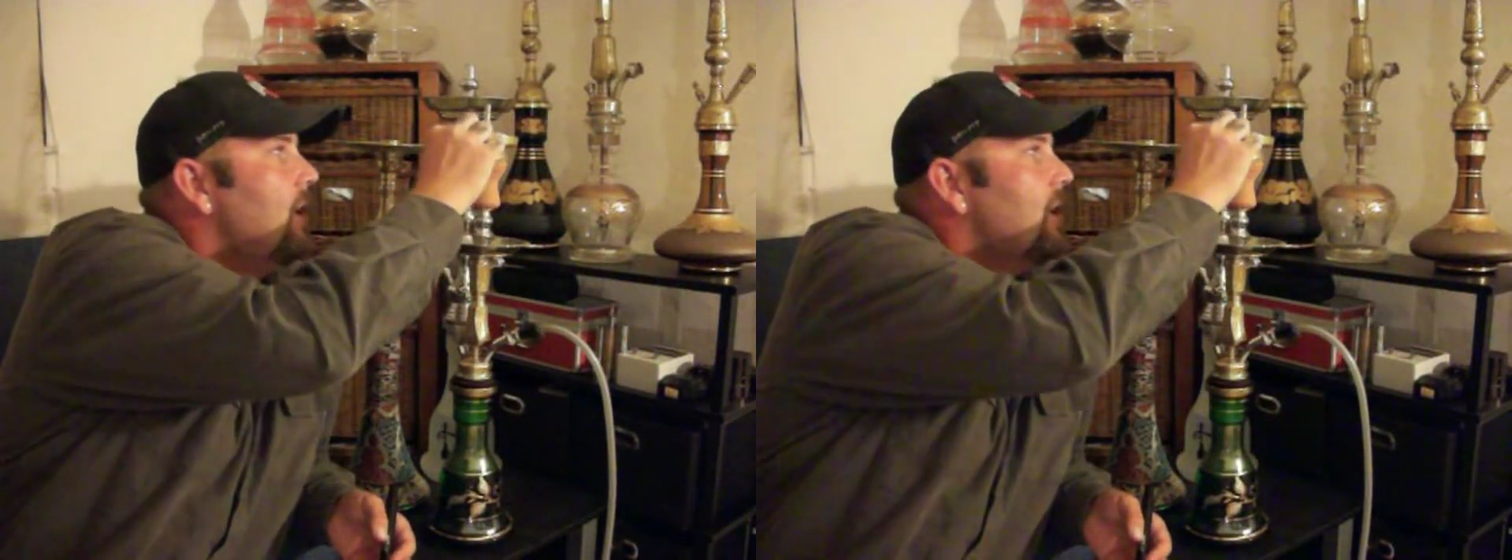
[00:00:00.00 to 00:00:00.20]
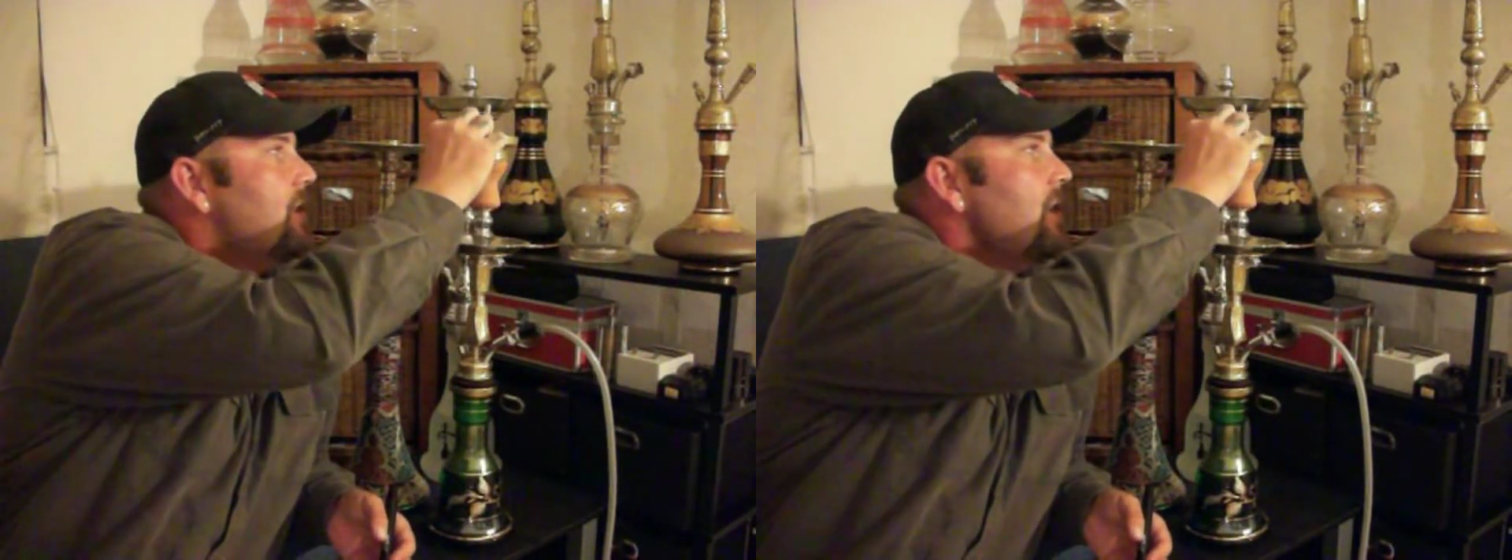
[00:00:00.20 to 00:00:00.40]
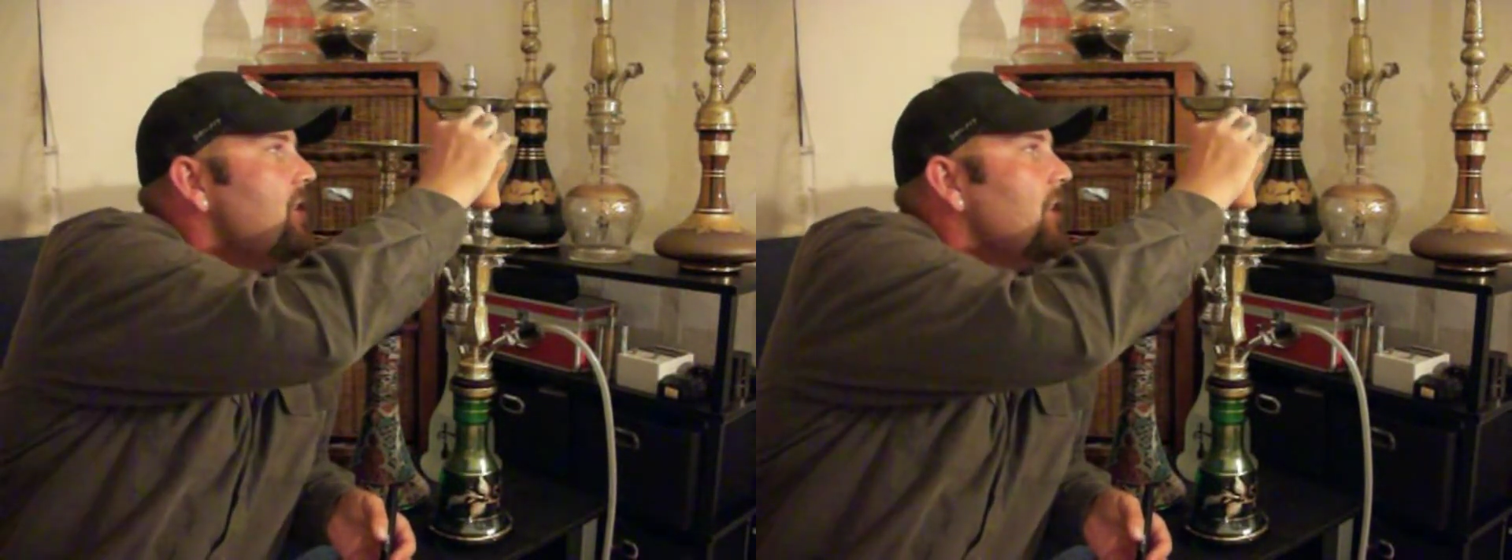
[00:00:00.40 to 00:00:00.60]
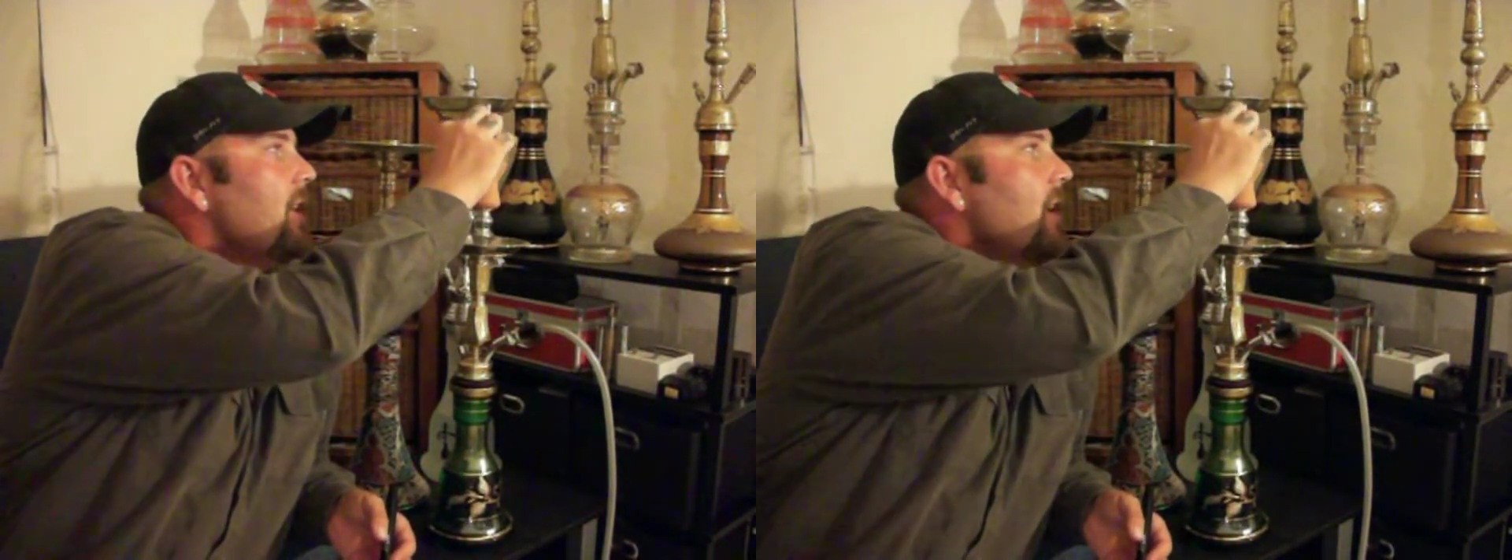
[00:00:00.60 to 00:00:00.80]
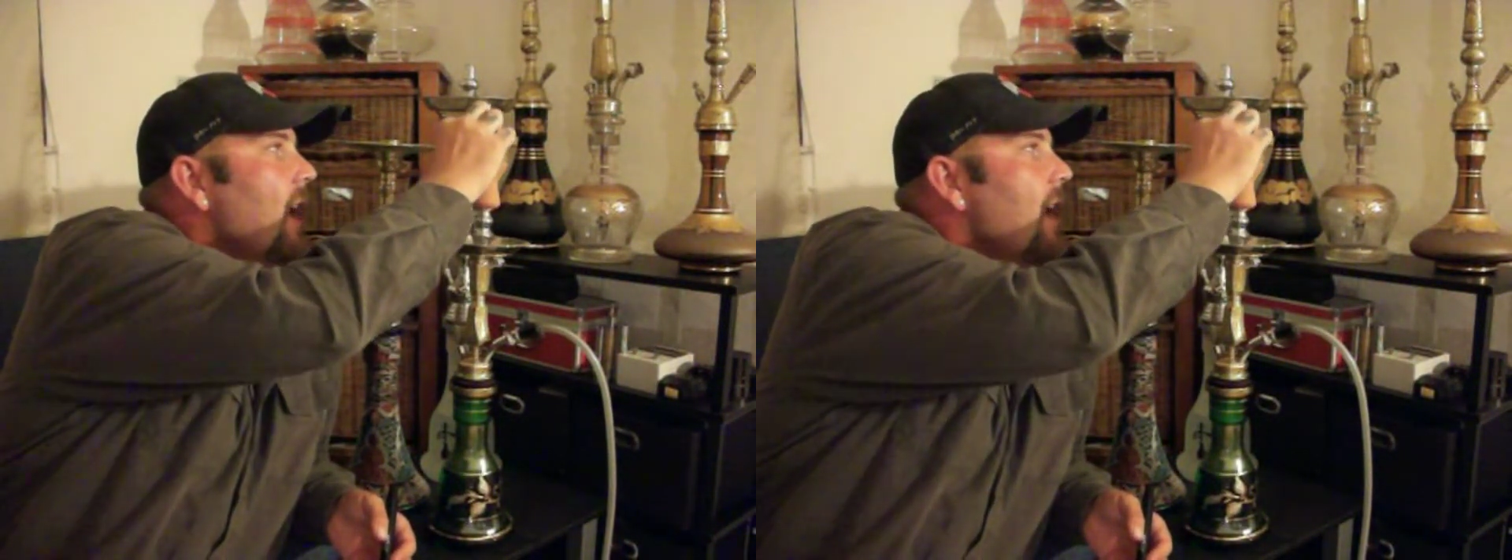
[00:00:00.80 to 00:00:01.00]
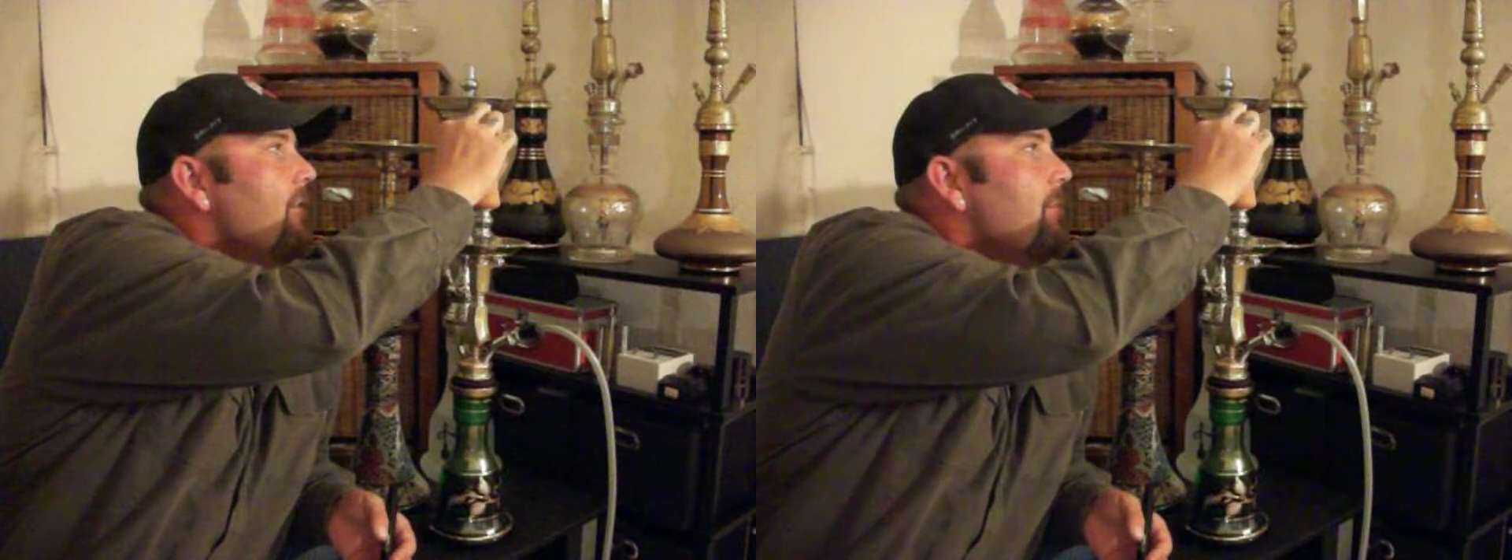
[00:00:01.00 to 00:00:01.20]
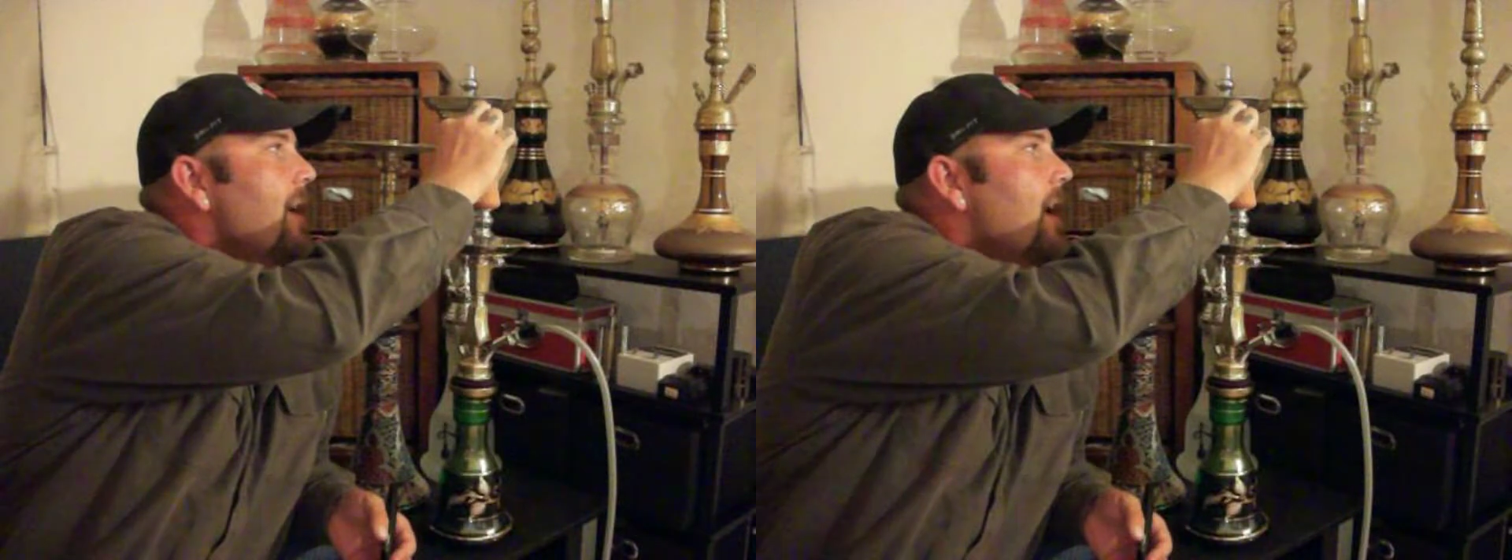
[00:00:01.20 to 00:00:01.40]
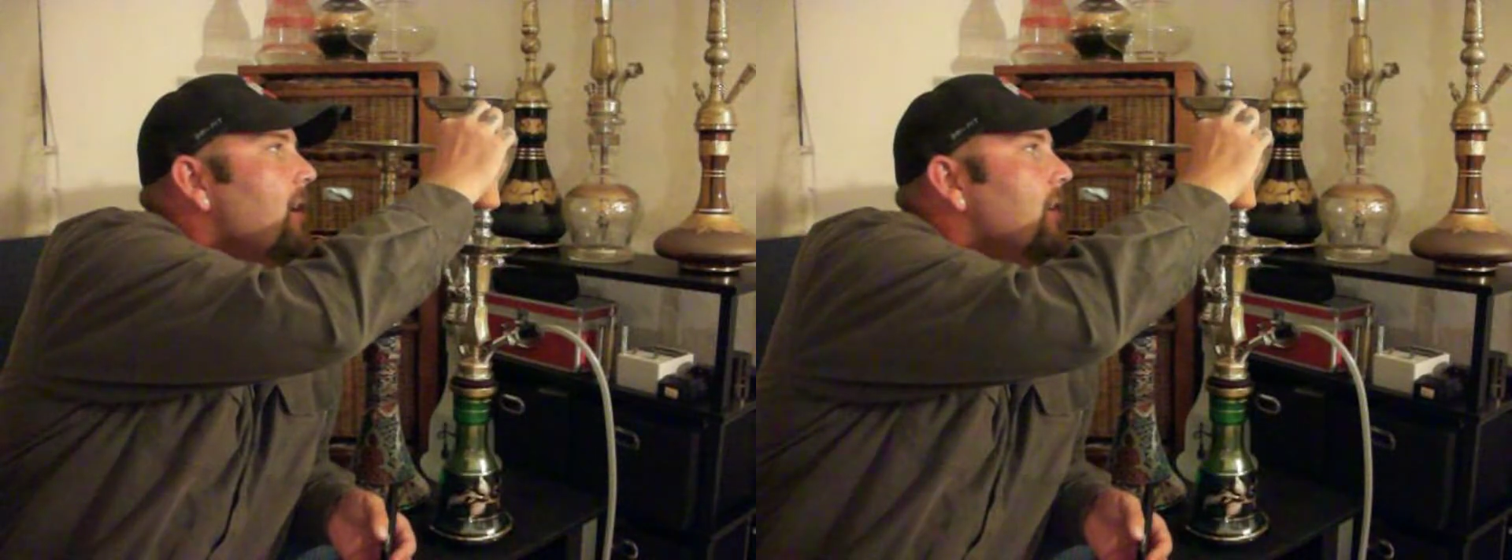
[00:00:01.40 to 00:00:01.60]
Essentially, you have
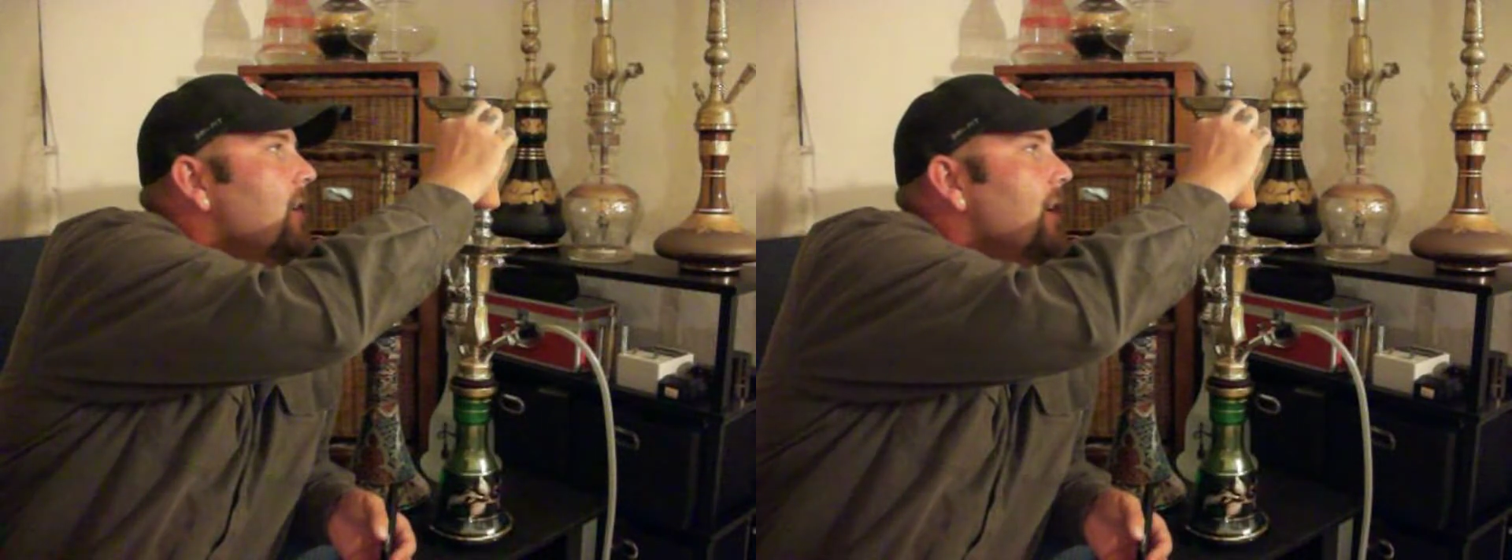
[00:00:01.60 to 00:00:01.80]
about